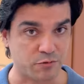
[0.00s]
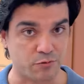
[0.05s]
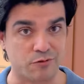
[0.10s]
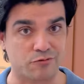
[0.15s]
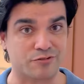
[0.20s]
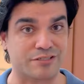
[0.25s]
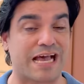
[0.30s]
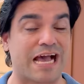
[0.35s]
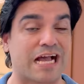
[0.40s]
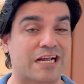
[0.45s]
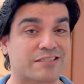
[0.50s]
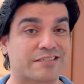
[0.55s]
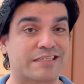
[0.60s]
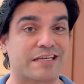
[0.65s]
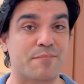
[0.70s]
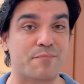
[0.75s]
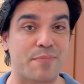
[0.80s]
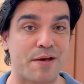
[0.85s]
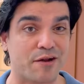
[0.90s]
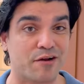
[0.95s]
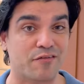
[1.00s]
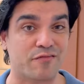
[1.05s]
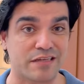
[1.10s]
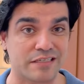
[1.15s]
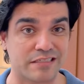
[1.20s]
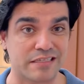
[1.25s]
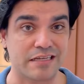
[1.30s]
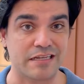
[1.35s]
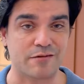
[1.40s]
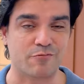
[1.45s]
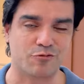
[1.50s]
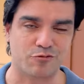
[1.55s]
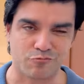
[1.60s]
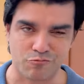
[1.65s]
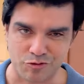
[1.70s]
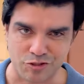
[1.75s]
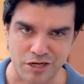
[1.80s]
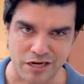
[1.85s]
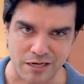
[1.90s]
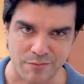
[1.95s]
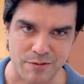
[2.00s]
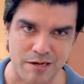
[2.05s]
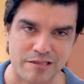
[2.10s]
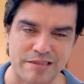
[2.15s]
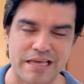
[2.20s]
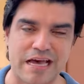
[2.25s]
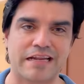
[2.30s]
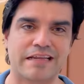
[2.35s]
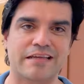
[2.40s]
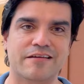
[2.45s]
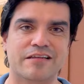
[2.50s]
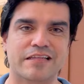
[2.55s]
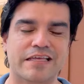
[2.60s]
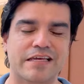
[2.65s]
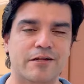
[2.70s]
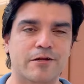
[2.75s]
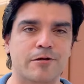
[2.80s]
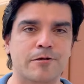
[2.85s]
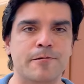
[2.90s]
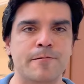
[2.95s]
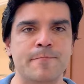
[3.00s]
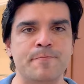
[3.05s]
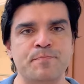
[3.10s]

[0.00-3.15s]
one was actually a better visit, and we'll talk about that here later.